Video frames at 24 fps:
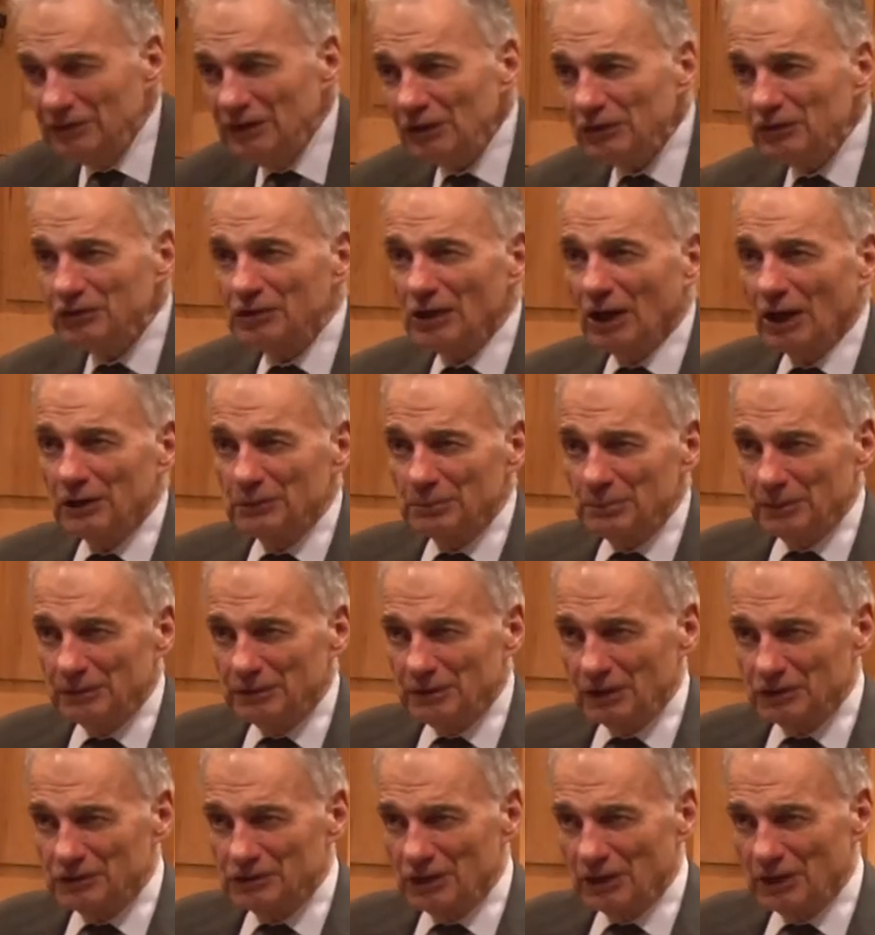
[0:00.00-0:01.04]
discharge
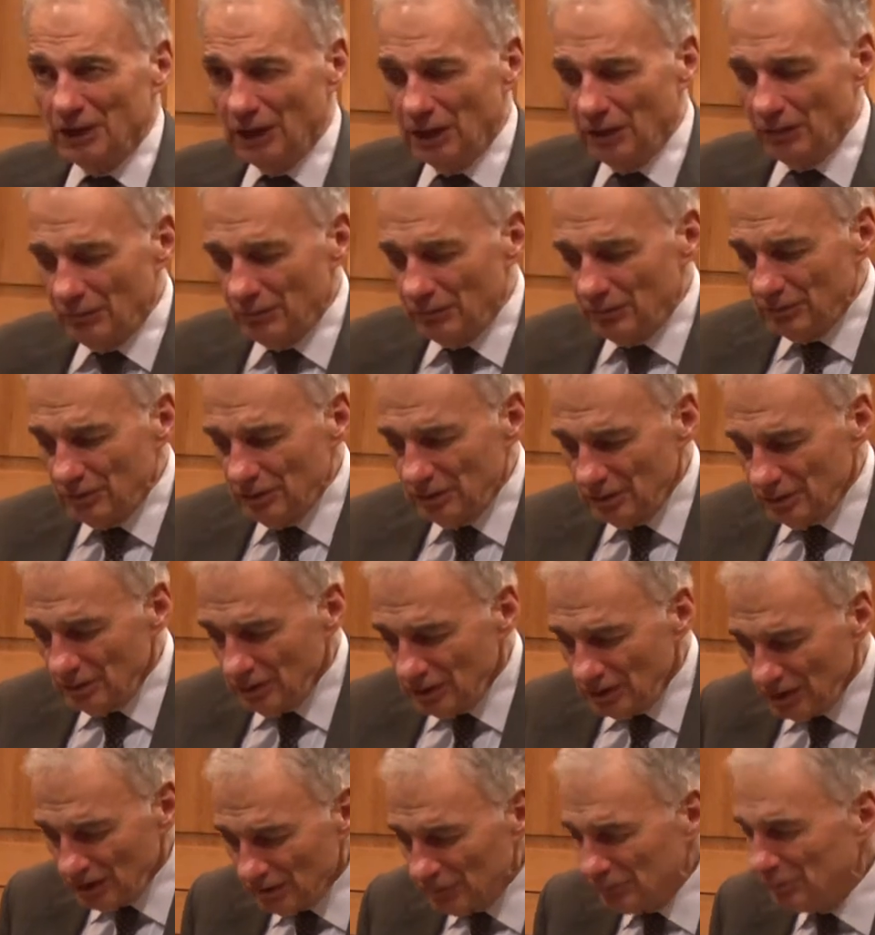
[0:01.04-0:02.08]
petition out,
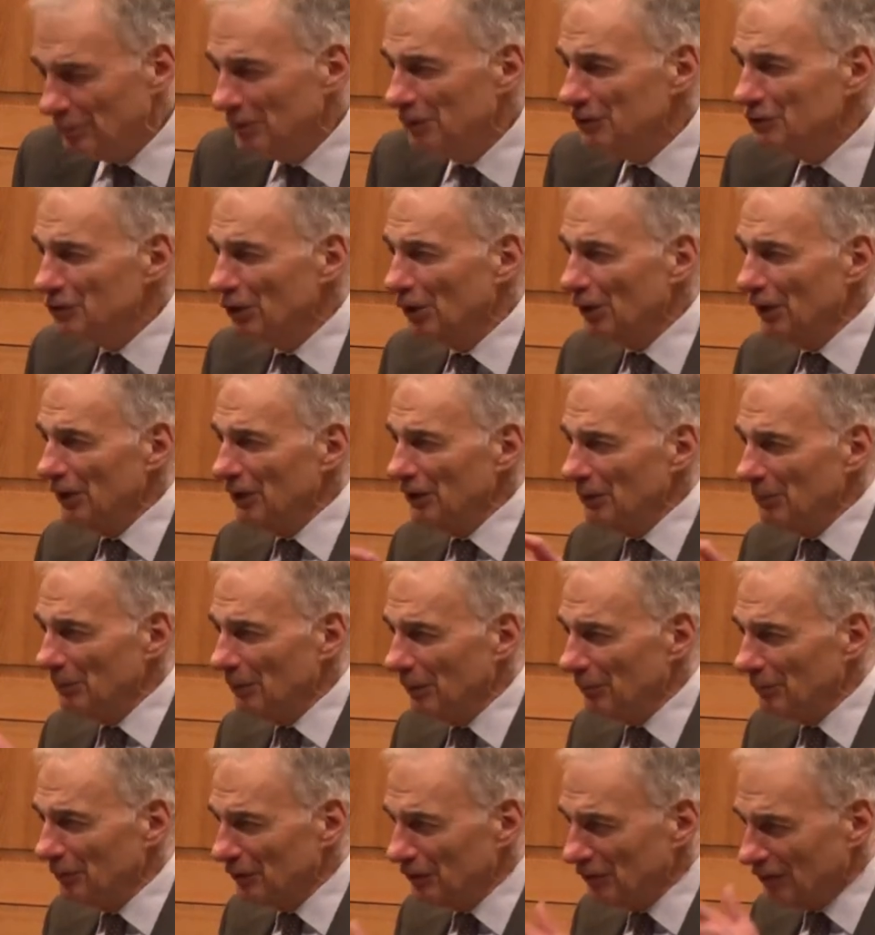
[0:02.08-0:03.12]
and if a majority of the
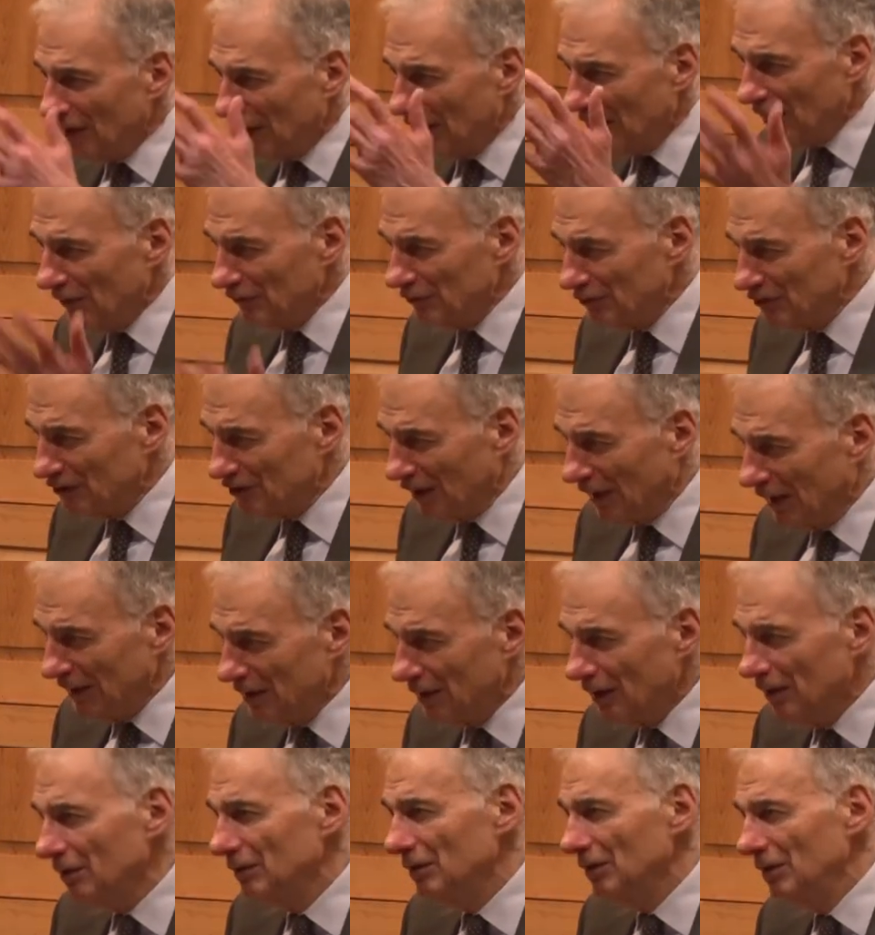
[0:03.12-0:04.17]
members of the House sign
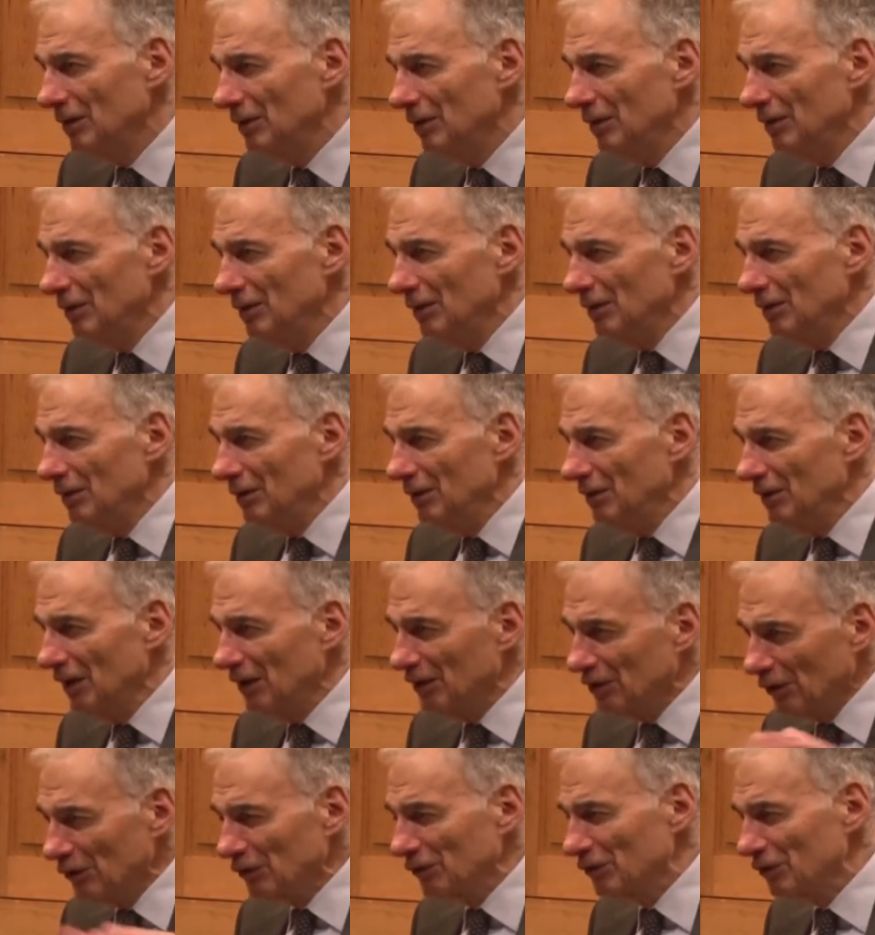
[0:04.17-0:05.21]
it, it
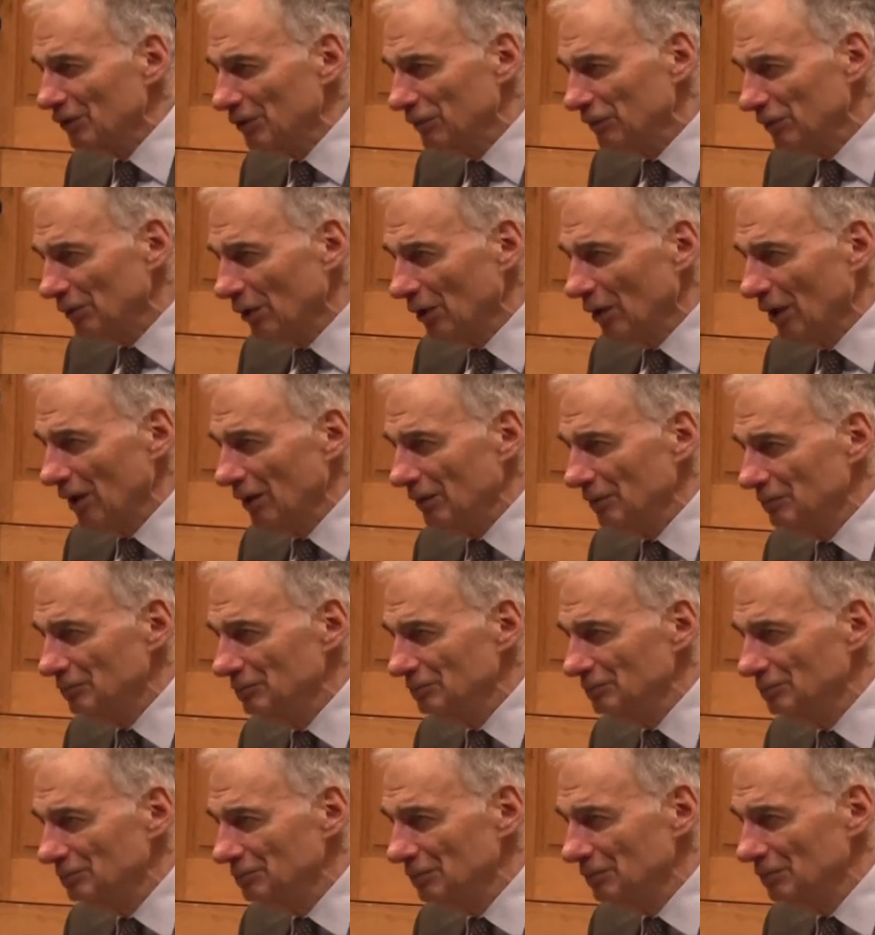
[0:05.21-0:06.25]
goes to the floor
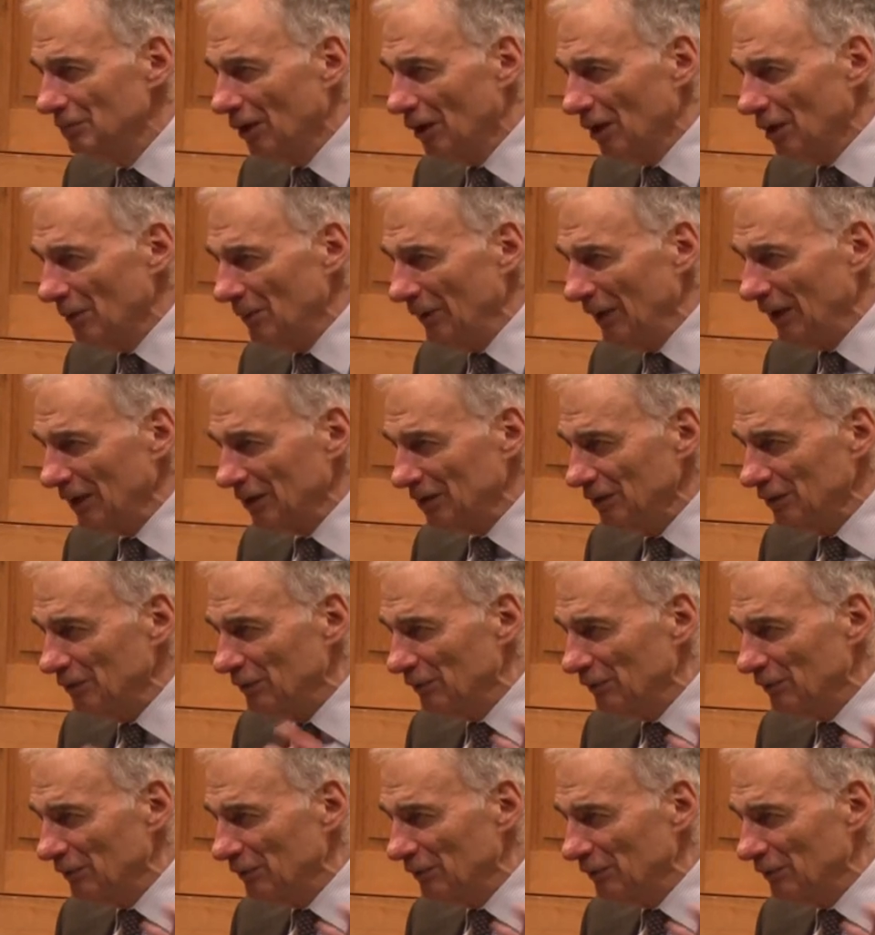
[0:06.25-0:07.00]
automatically